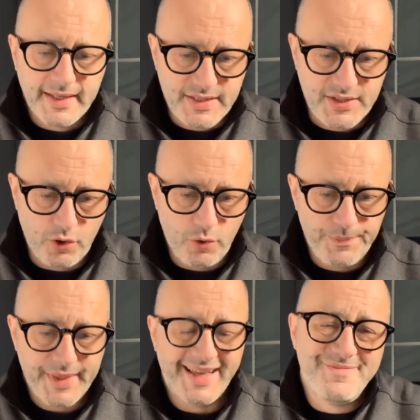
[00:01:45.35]

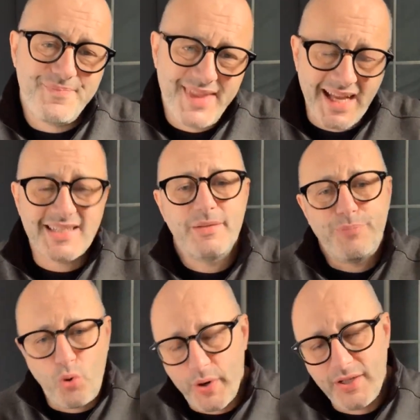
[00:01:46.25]
So that's the
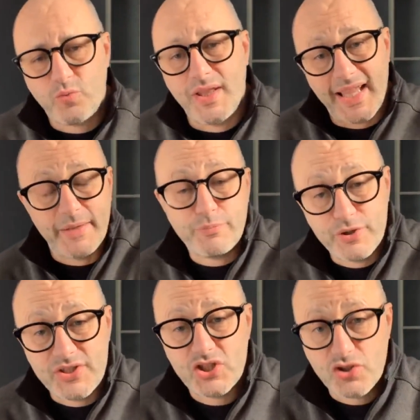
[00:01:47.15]
point when
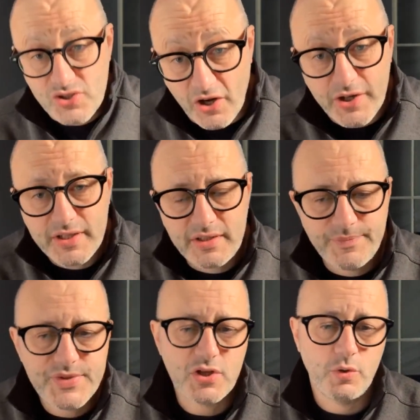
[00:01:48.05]
Lightbridge started.
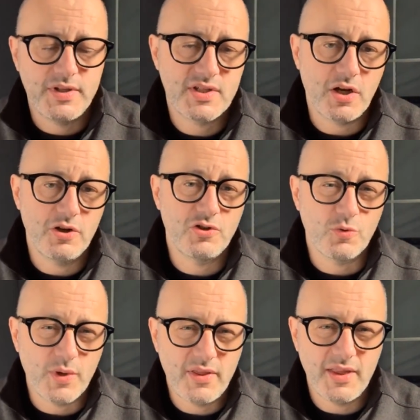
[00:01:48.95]
So we started
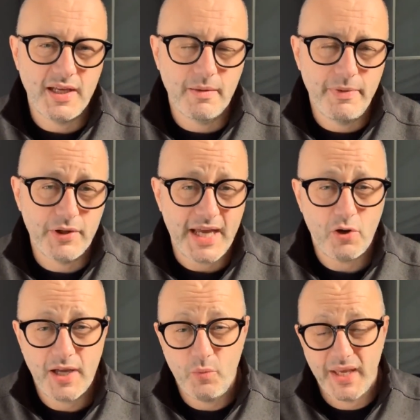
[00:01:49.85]
to rethink about how
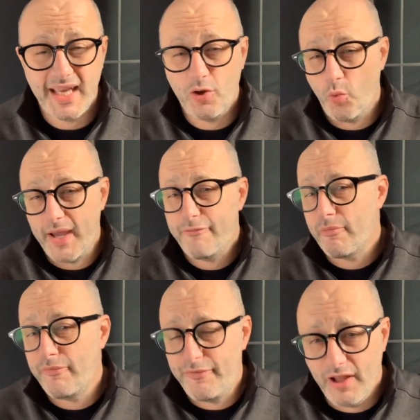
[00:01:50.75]
can we get away
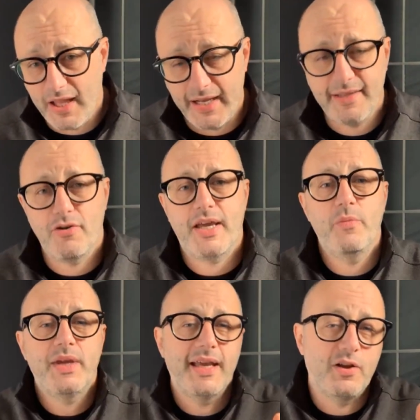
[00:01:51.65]
from fill light? How
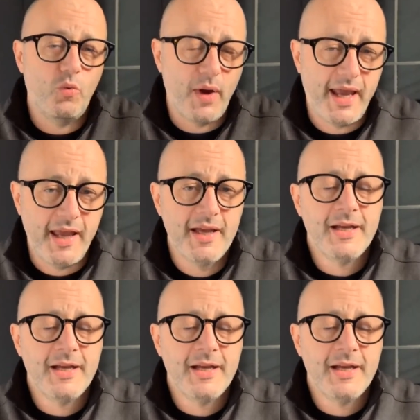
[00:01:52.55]
can we get away